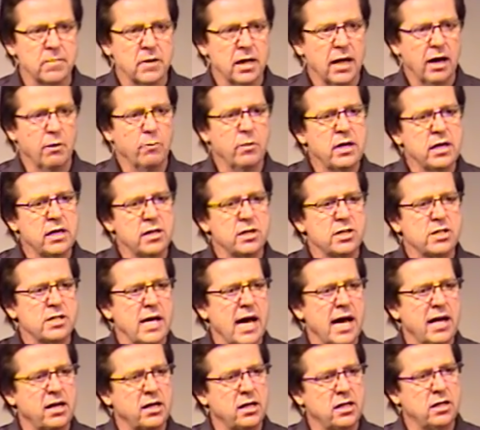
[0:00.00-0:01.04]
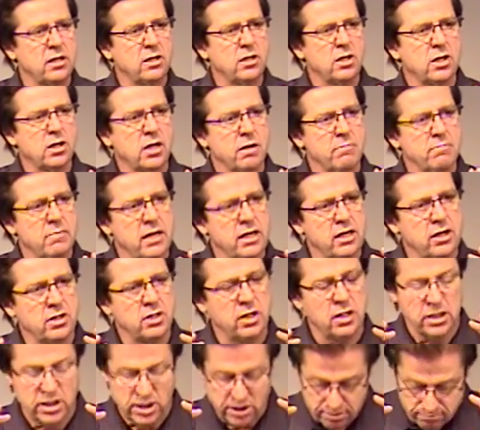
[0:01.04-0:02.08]
and we get decided to committed
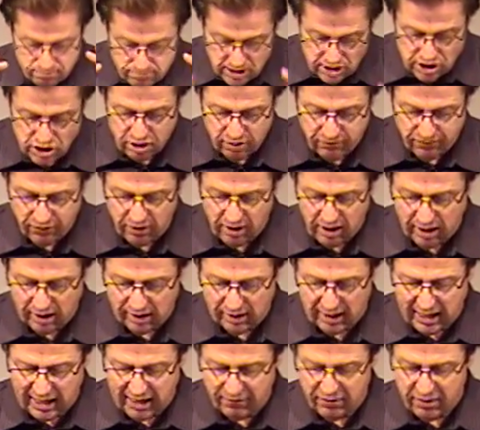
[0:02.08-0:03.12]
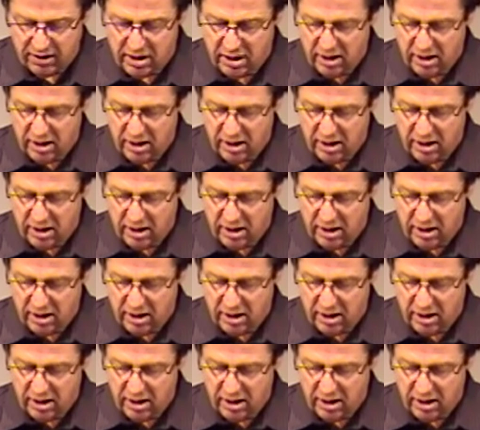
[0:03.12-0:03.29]
to His mission for our life,